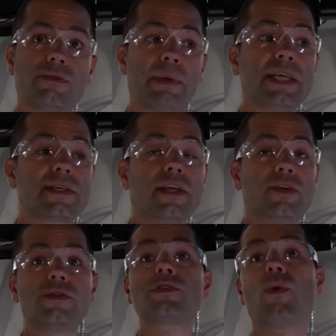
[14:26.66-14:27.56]
So we basically
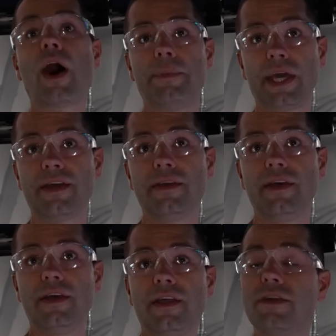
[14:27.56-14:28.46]
use swabbing.
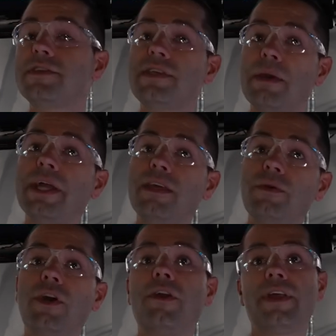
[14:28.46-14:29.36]
And it's the same idea
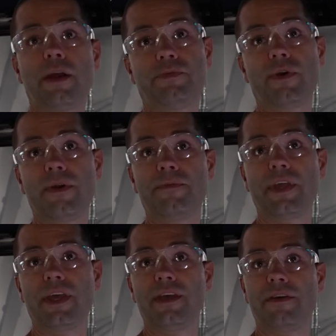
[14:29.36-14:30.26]
when you go to the airport.
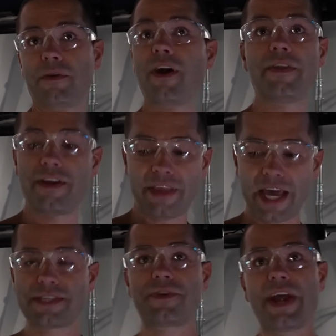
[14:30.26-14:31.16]
You ever gone there and they
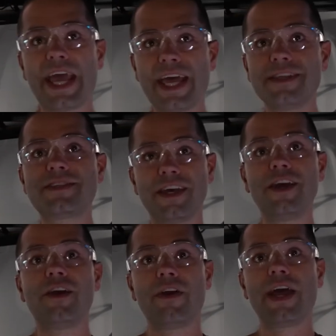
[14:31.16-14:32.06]
ask for your hands,
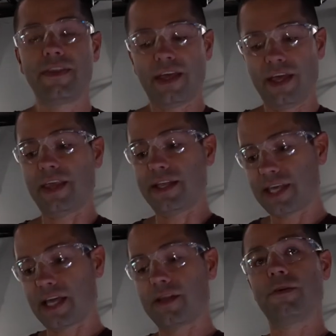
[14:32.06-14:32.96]
right? And they
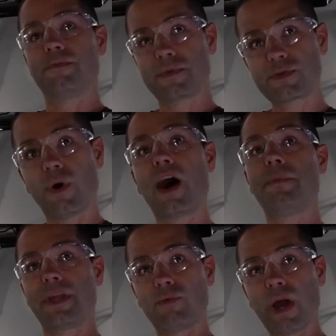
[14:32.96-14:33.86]
take a little
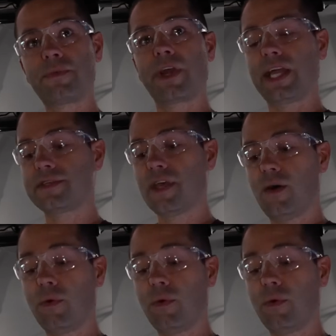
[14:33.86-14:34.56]
swab and they wipe your hands.